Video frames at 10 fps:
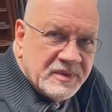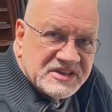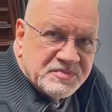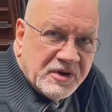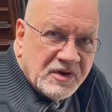
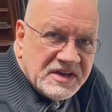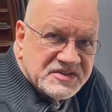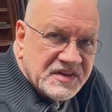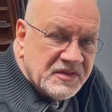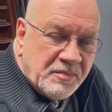
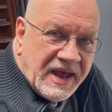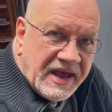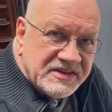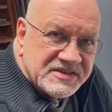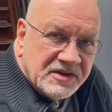experience in the
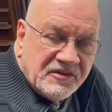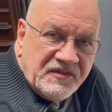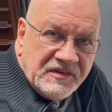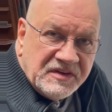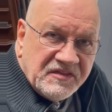past that a
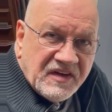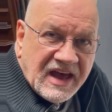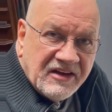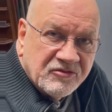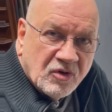
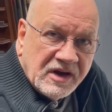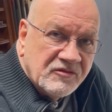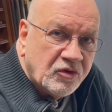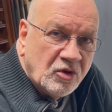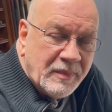55 grain
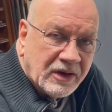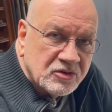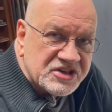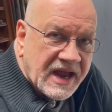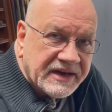full metal
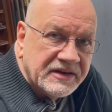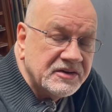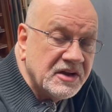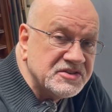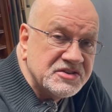
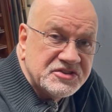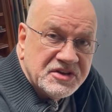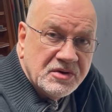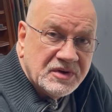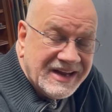jacket doesn't
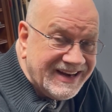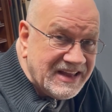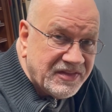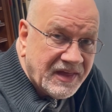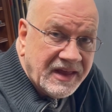shoot
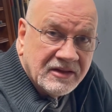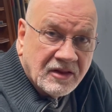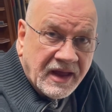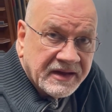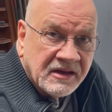anything
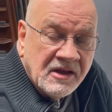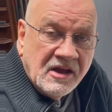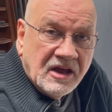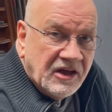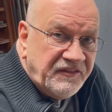like
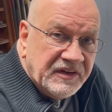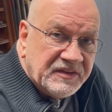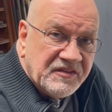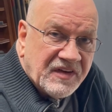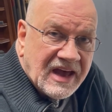a
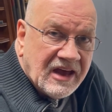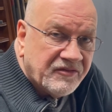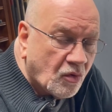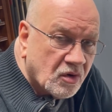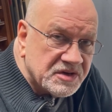
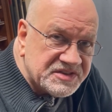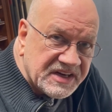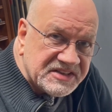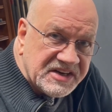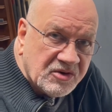55 or
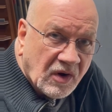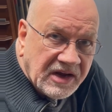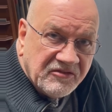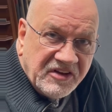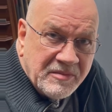60
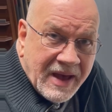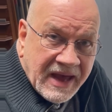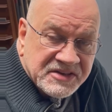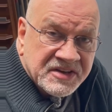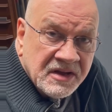grain
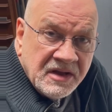VMAX